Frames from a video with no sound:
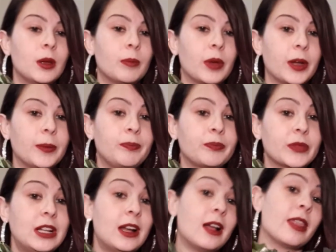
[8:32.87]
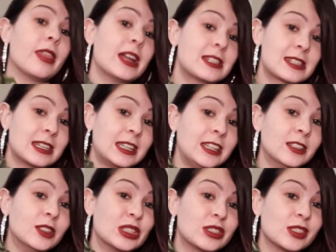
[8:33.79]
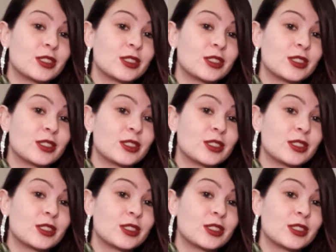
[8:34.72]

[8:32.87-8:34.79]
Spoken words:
But that's the heels.